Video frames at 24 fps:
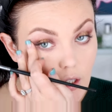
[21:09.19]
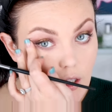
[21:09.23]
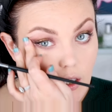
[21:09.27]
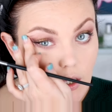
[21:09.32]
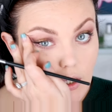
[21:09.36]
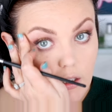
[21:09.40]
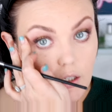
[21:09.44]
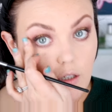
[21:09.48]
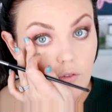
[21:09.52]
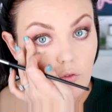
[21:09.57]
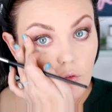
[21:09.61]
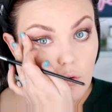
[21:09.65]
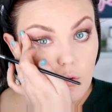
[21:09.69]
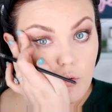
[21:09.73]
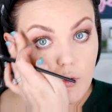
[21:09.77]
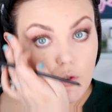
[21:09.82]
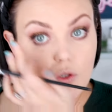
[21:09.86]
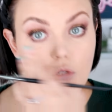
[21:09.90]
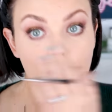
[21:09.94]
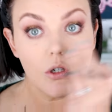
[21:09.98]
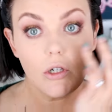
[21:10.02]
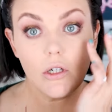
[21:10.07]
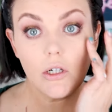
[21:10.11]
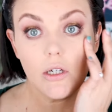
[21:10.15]
And I've
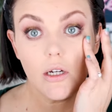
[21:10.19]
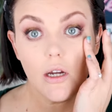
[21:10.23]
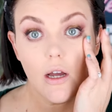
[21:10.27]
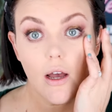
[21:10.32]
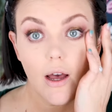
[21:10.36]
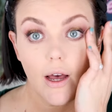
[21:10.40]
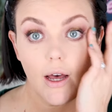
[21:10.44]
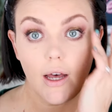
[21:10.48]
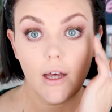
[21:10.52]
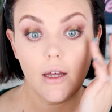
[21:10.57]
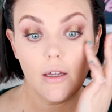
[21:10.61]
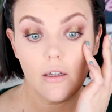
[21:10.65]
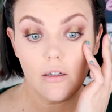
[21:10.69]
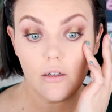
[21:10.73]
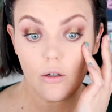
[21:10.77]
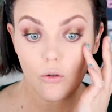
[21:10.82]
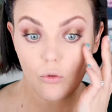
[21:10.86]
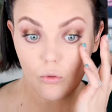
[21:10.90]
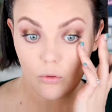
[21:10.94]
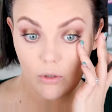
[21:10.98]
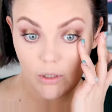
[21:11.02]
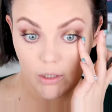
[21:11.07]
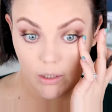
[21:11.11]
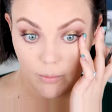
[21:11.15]
also
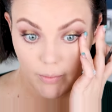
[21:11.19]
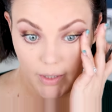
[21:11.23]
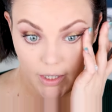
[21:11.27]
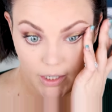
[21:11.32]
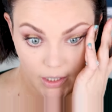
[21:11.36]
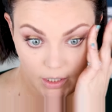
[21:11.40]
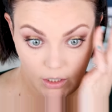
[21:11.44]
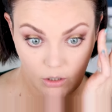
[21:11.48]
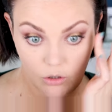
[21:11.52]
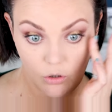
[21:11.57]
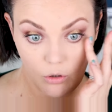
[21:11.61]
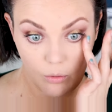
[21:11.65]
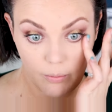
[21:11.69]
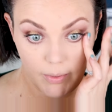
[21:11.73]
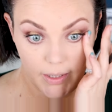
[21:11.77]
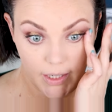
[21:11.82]
had really bad endo